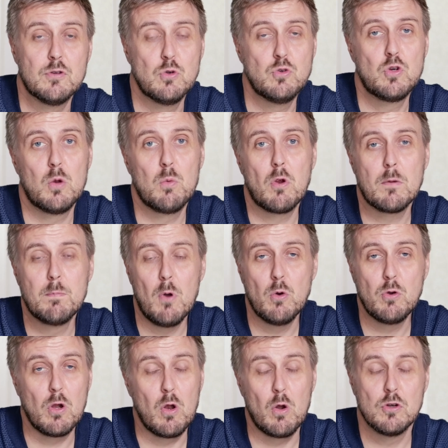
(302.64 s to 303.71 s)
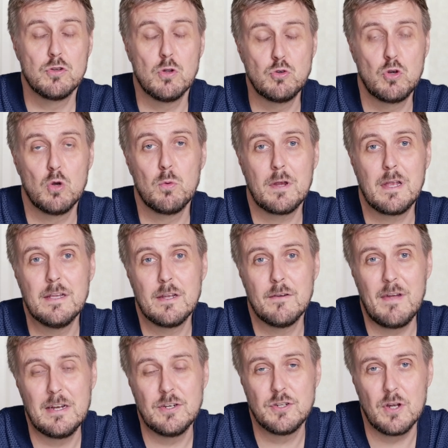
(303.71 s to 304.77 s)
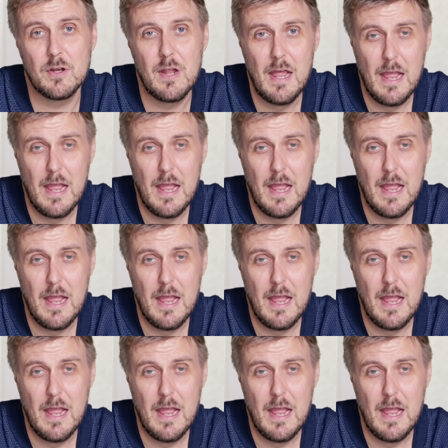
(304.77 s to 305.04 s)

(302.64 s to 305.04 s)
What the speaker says: social work model or social work intervention.